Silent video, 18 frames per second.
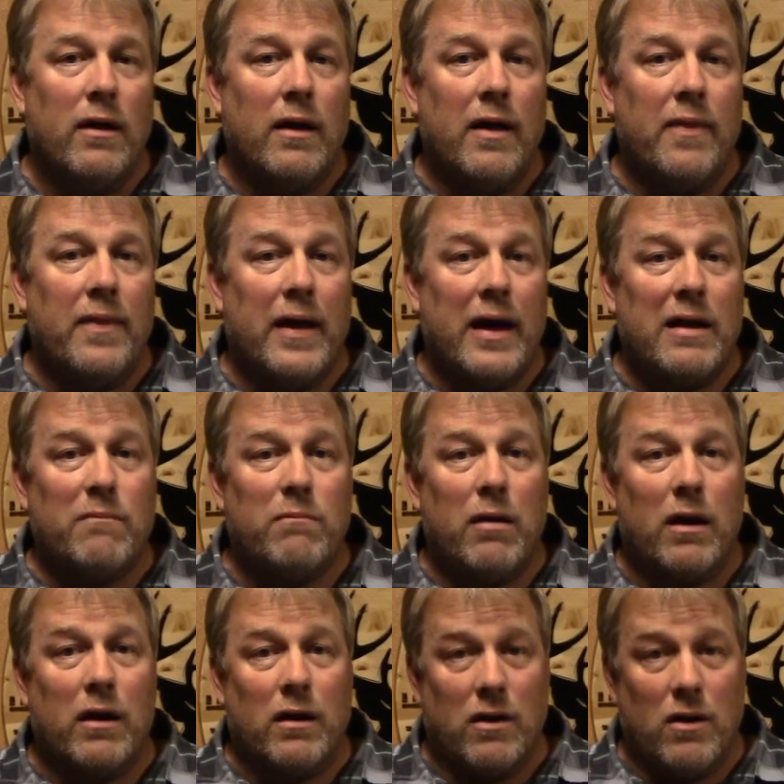and that
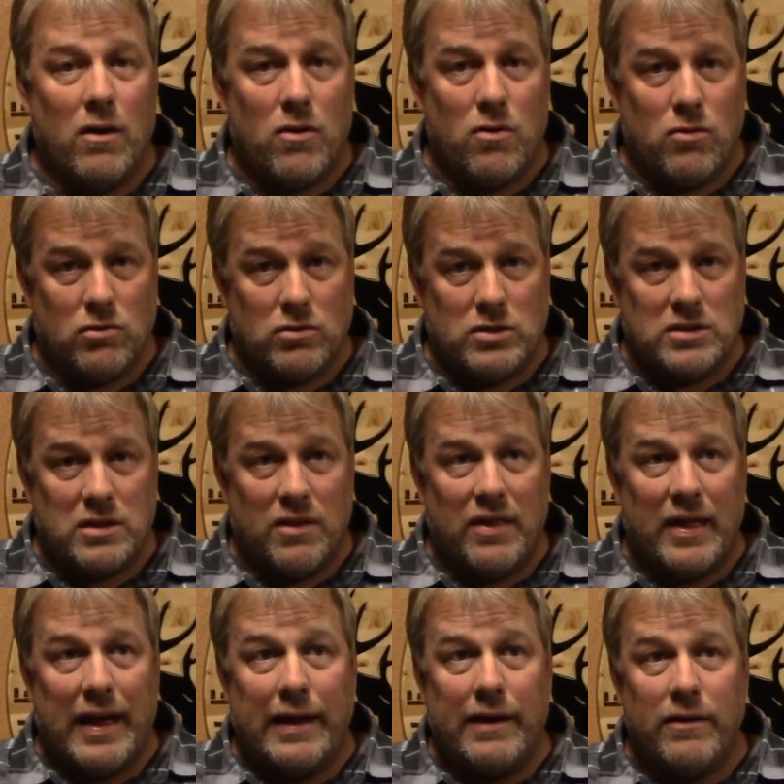buck knows
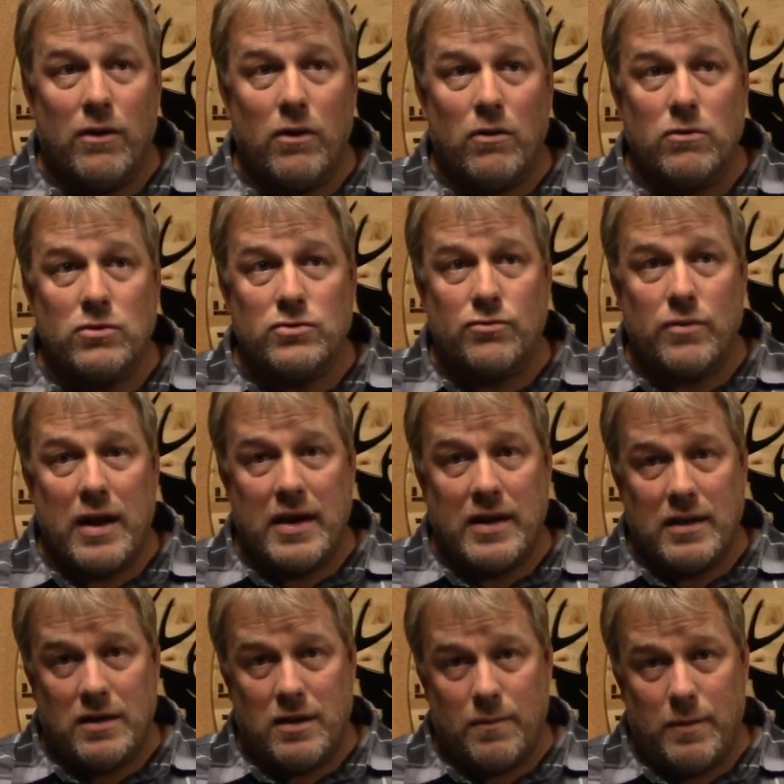that doe's
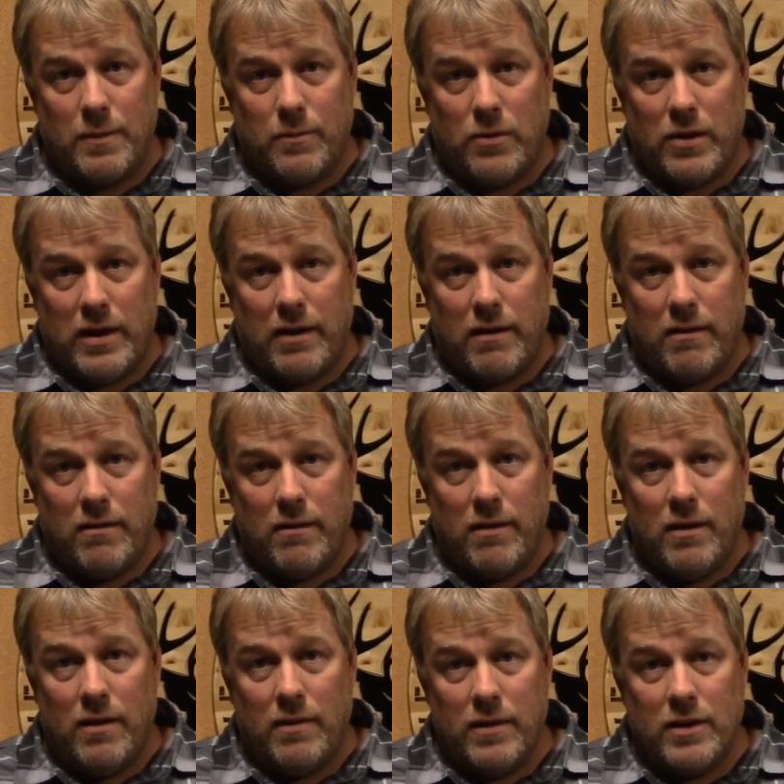ready to be bred,
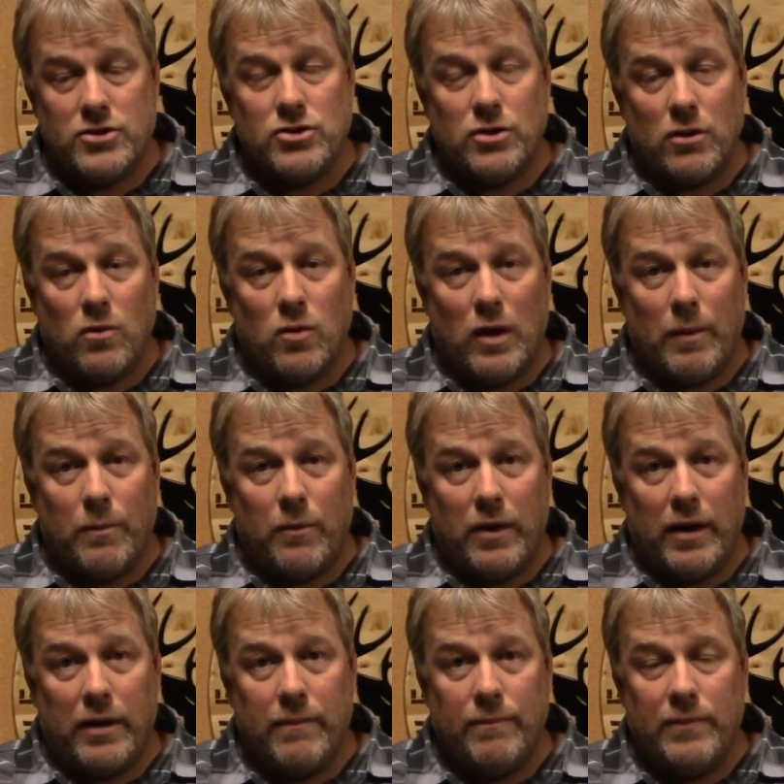that she'll
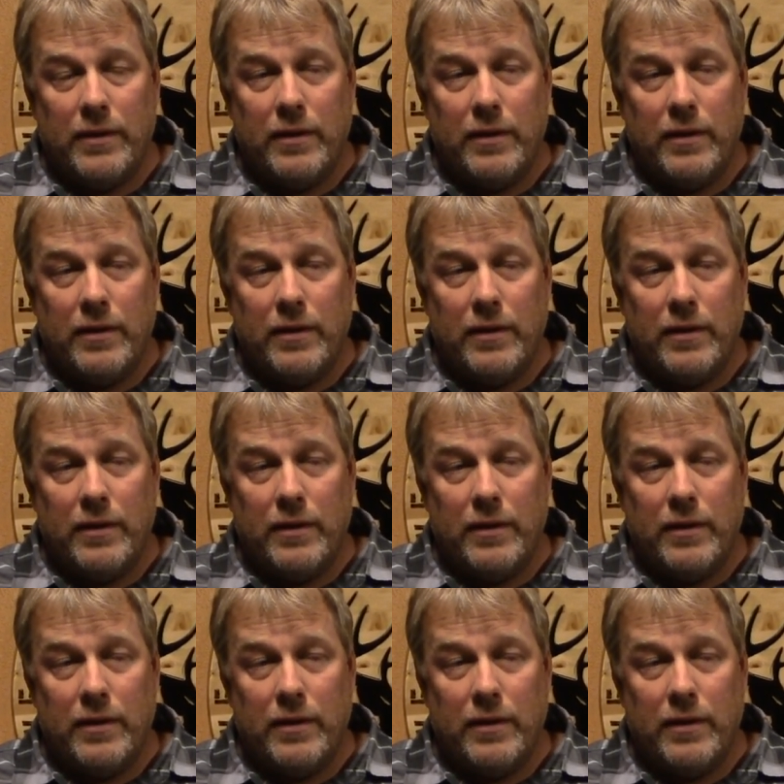cooperate.